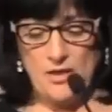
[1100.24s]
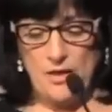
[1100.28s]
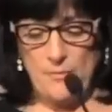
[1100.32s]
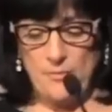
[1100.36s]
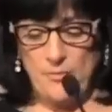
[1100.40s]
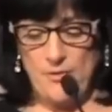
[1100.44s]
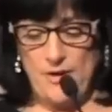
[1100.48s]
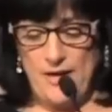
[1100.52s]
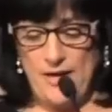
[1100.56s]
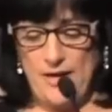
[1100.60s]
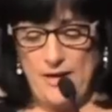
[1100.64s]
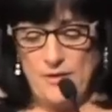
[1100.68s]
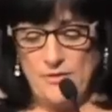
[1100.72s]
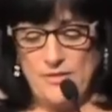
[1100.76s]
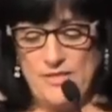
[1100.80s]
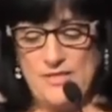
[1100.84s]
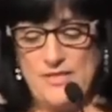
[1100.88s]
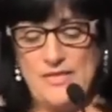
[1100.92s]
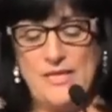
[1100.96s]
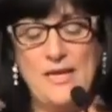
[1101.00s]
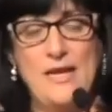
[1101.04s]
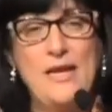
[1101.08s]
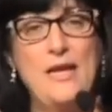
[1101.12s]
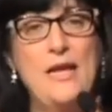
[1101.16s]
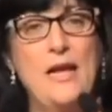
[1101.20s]
opera
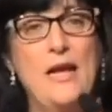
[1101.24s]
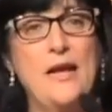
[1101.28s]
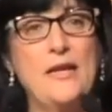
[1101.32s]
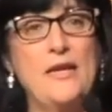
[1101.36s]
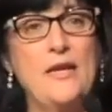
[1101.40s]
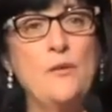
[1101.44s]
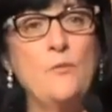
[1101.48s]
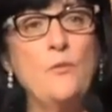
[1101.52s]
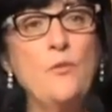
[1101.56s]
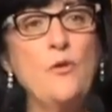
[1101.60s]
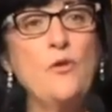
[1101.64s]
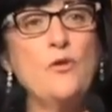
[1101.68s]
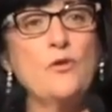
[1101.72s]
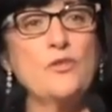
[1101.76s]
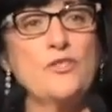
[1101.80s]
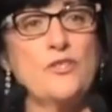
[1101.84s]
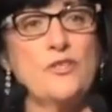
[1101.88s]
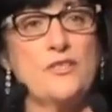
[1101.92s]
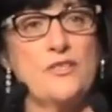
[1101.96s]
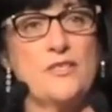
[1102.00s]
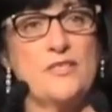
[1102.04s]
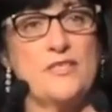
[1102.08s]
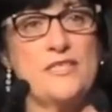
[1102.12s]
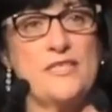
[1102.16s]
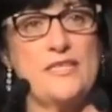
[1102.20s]
house, and he walked
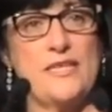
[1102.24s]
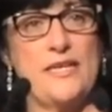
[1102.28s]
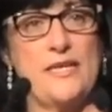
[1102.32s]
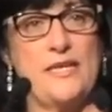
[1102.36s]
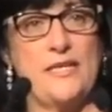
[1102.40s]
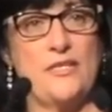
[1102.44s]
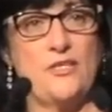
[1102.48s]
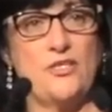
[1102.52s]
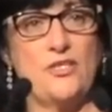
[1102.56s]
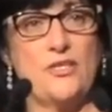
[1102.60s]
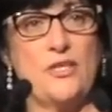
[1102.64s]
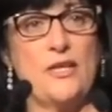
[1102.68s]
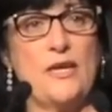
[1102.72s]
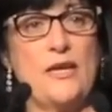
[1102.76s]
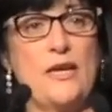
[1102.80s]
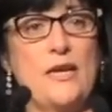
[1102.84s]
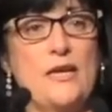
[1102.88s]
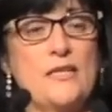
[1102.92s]
onto stage,